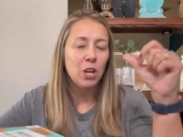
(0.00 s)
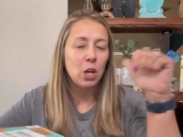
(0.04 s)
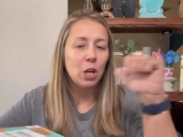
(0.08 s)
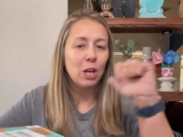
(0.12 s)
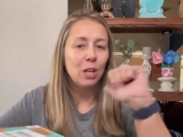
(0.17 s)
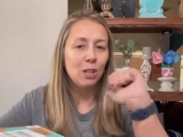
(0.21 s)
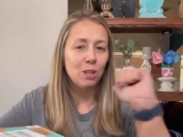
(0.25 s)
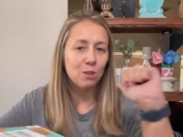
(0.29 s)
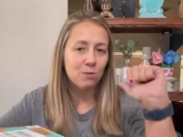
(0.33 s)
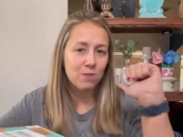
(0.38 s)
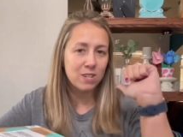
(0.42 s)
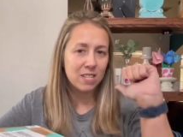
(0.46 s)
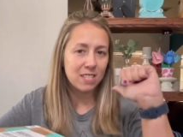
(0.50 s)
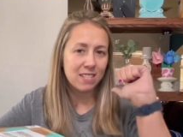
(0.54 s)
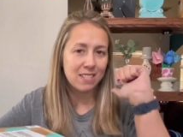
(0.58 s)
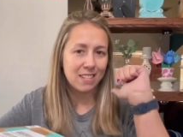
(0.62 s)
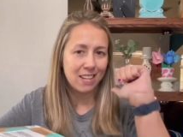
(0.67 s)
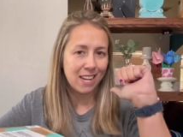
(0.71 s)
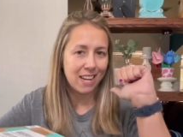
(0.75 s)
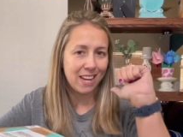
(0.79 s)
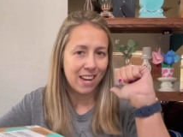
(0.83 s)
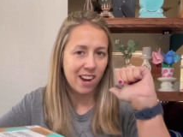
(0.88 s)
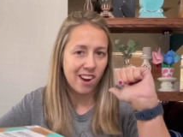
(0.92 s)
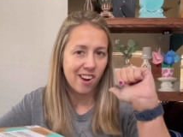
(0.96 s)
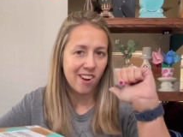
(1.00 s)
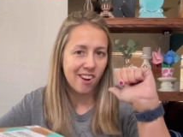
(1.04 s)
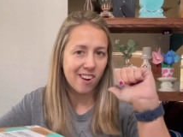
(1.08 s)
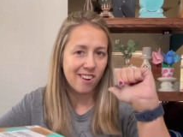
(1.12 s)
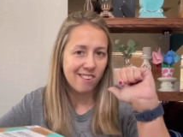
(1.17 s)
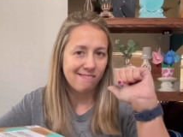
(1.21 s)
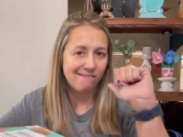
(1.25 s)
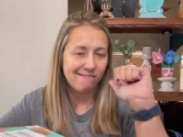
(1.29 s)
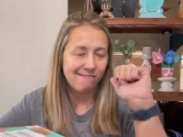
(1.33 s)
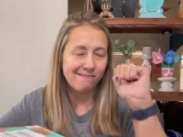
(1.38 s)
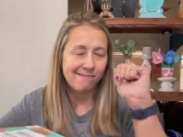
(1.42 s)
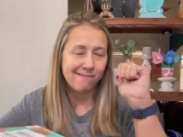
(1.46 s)
Clarissa
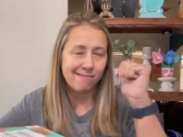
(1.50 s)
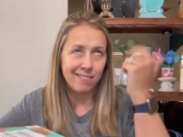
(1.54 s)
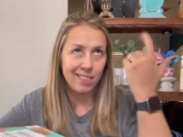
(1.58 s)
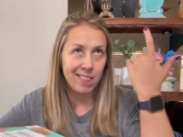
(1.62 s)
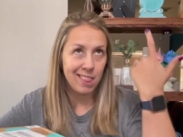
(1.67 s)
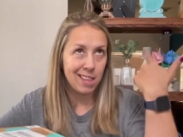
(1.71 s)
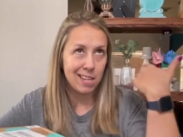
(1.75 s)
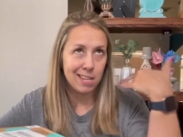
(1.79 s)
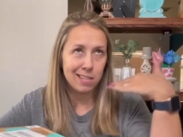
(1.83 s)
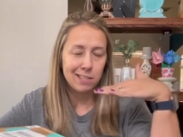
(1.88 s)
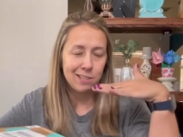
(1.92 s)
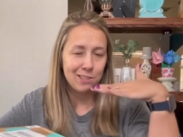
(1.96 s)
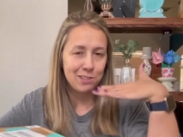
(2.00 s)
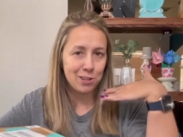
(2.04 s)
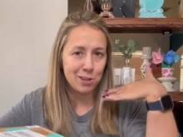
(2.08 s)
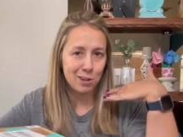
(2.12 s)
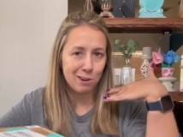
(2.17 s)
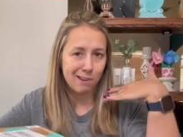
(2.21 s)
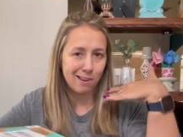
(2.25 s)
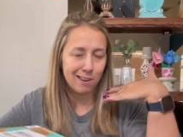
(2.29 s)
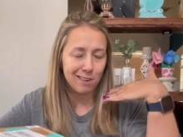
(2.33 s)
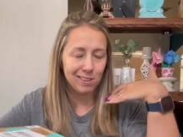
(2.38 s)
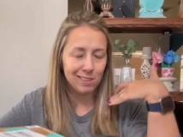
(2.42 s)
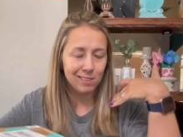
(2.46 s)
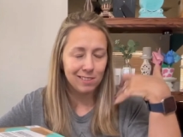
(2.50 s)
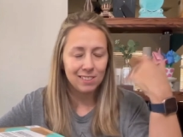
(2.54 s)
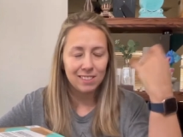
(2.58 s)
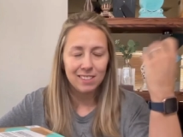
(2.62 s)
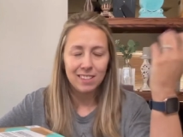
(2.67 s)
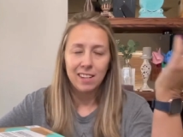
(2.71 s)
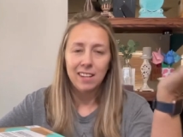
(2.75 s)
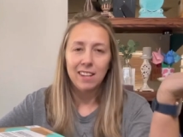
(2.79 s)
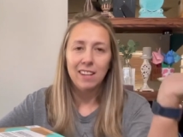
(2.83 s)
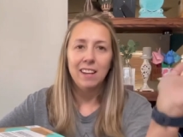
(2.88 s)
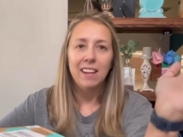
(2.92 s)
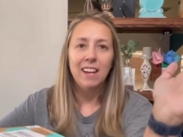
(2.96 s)
here, the star.
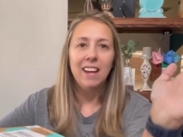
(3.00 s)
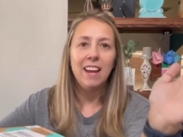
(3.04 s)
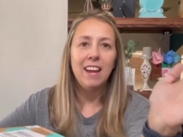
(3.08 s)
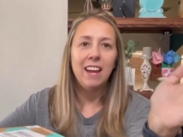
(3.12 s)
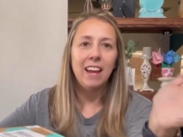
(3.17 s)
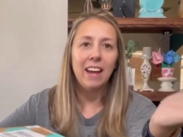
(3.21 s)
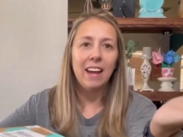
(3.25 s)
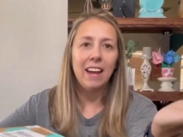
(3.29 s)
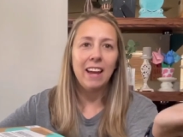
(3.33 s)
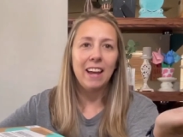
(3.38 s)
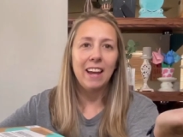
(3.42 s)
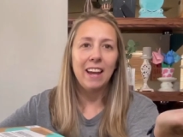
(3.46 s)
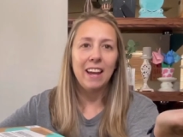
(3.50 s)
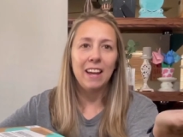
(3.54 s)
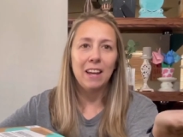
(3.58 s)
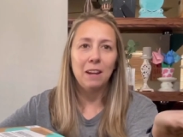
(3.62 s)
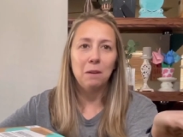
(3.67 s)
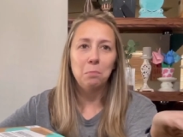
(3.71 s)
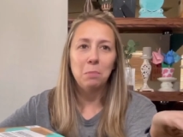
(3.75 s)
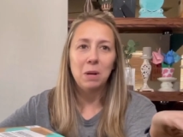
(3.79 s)
And